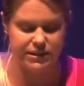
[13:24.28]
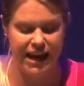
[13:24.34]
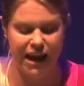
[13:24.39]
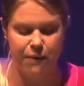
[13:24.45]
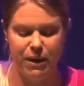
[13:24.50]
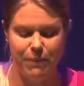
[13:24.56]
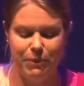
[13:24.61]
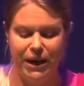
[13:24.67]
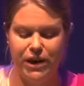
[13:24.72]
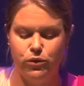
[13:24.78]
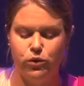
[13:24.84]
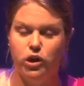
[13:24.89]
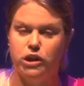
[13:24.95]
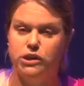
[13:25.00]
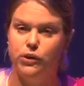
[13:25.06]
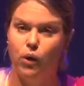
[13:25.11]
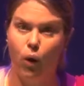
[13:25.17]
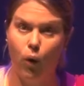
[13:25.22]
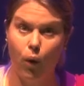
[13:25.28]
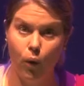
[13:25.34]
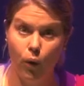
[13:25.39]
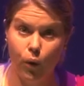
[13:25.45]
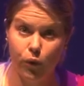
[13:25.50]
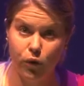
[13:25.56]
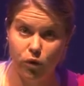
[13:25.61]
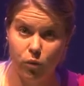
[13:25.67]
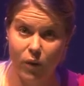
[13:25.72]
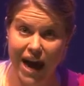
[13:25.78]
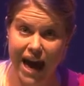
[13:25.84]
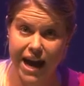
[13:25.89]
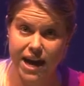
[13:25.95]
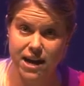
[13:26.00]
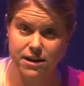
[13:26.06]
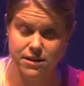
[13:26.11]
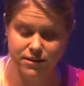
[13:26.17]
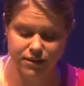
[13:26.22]
See how my petal goes all the
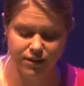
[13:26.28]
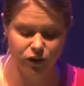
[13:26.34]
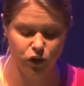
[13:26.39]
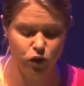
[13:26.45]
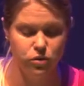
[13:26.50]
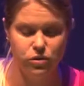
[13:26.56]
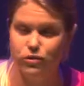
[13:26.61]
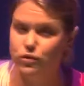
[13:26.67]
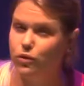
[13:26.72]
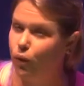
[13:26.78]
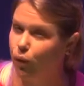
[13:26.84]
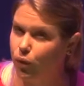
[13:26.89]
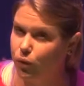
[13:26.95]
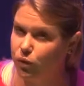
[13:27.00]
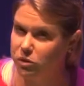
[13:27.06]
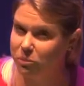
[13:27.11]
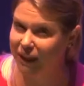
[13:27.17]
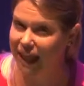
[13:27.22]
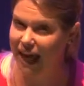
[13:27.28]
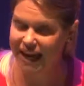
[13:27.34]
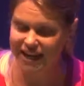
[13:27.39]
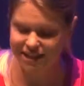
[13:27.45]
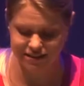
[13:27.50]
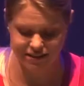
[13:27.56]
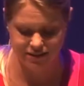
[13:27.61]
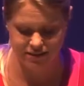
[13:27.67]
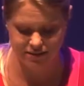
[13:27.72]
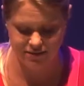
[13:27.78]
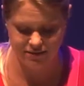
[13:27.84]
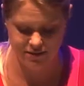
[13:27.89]
way, uses all the plate.